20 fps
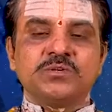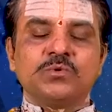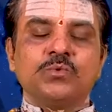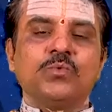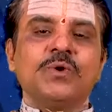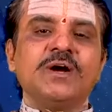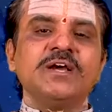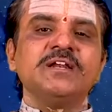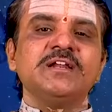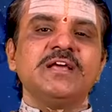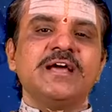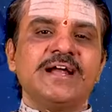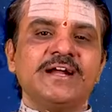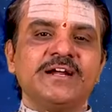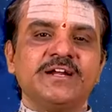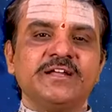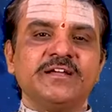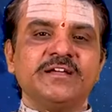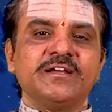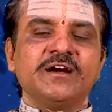while
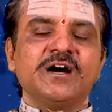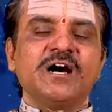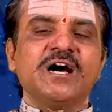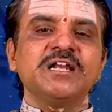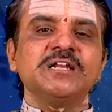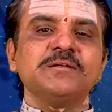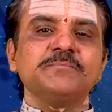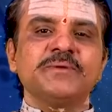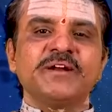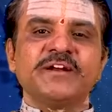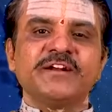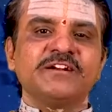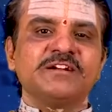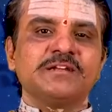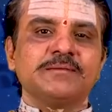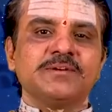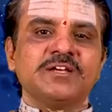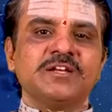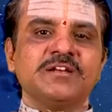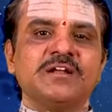handling
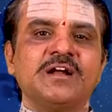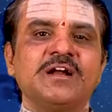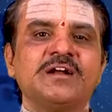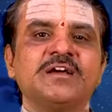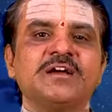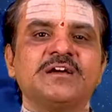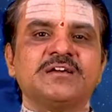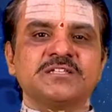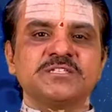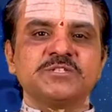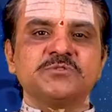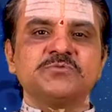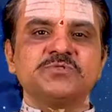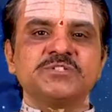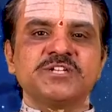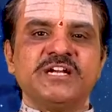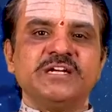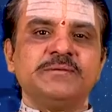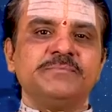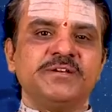unpredictable and aggressive
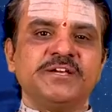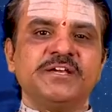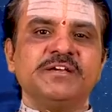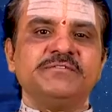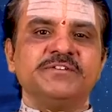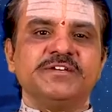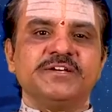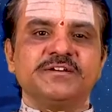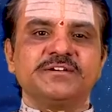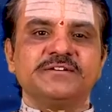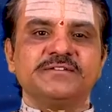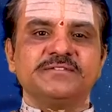child behavior.